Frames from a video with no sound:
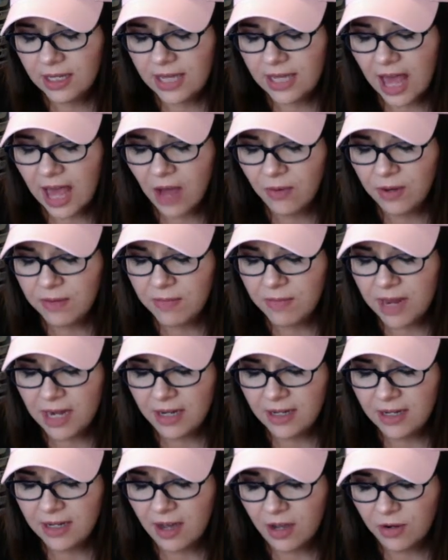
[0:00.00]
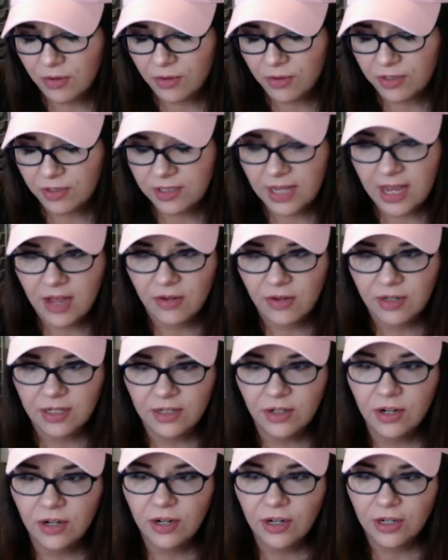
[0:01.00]
Gawain made a guttural sound
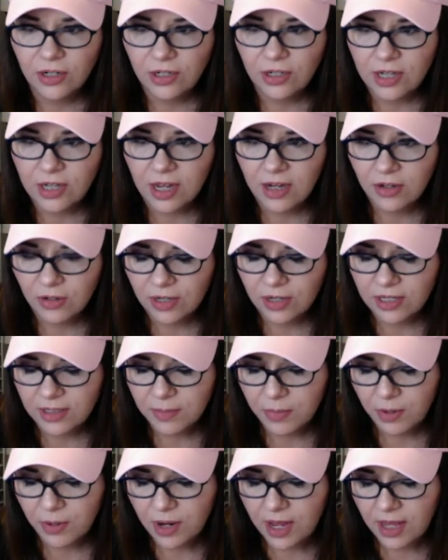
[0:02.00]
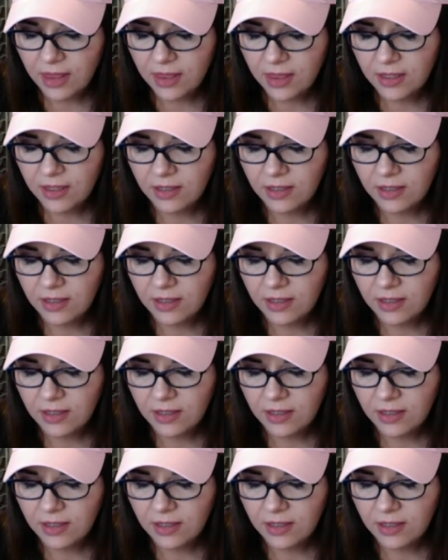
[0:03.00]
and cursed under his breath.